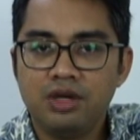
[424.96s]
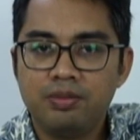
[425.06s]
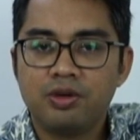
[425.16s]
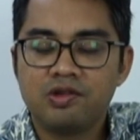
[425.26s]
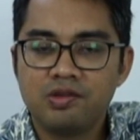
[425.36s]
three
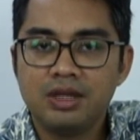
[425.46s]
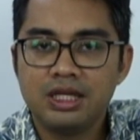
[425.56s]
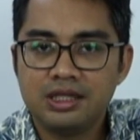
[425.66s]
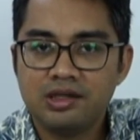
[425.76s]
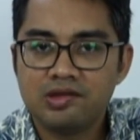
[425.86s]

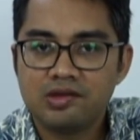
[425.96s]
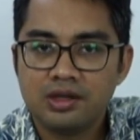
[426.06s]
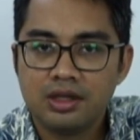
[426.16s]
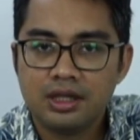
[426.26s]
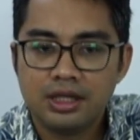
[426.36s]
possibilities.
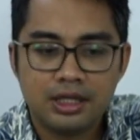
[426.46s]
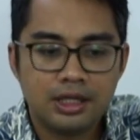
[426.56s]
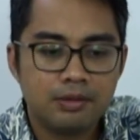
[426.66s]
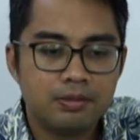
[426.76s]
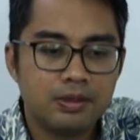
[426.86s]

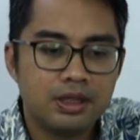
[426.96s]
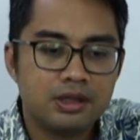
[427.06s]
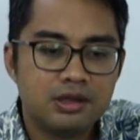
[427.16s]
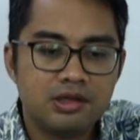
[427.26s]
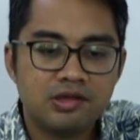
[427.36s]

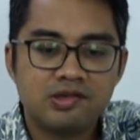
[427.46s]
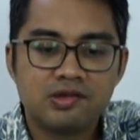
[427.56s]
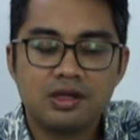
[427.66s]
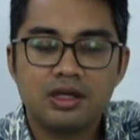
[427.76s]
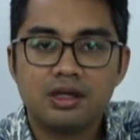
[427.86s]

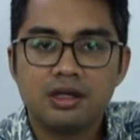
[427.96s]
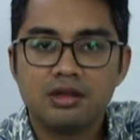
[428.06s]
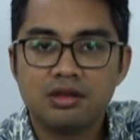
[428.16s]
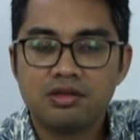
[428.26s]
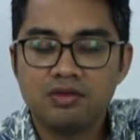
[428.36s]

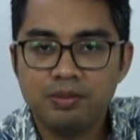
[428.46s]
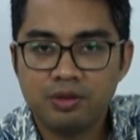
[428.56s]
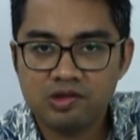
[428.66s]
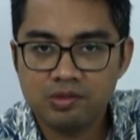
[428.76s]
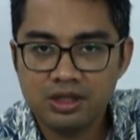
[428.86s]
The three
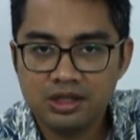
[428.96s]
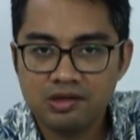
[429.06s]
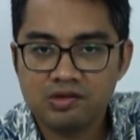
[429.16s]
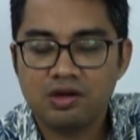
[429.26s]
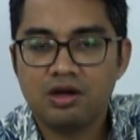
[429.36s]

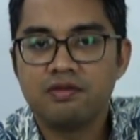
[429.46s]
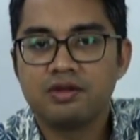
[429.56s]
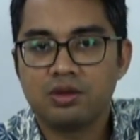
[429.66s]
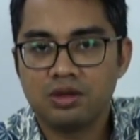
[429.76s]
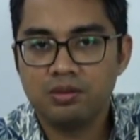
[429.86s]
possibilities of
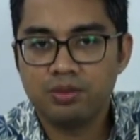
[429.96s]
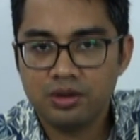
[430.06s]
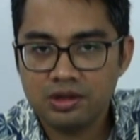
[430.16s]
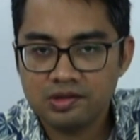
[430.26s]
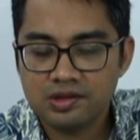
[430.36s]
a talking
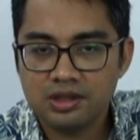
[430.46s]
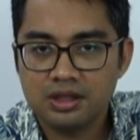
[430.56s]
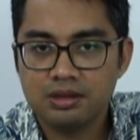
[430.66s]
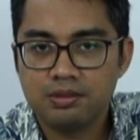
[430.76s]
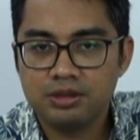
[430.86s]
points
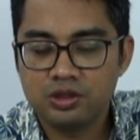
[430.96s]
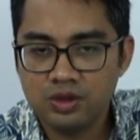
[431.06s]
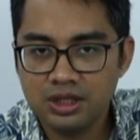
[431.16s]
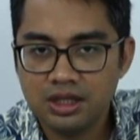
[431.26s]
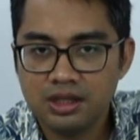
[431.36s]

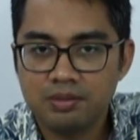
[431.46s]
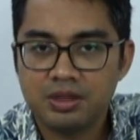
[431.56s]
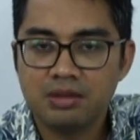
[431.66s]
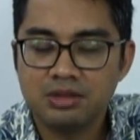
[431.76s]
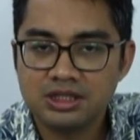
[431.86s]
between the
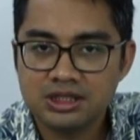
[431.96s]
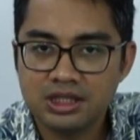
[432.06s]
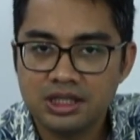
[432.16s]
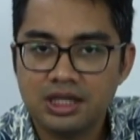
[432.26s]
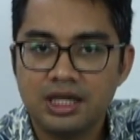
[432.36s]
Prime
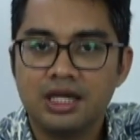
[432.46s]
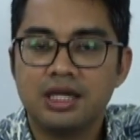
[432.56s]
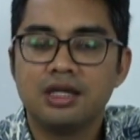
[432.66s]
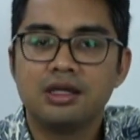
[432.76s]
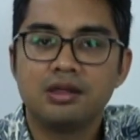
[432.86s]
Minister
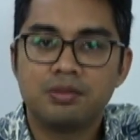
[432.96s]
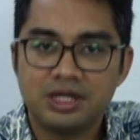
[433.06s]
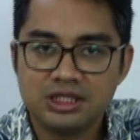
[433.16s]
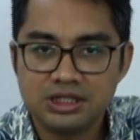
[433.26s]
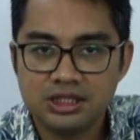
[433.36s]
and the
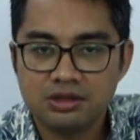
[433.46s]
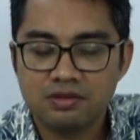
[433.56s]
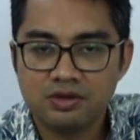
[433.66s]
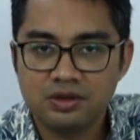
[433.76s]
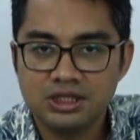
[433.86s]
President
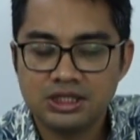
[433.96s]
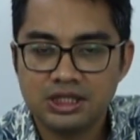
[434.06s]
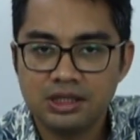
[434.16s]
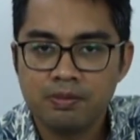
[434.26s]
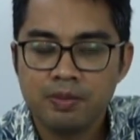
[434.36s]
of
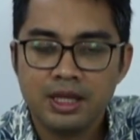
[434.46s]
Indonesia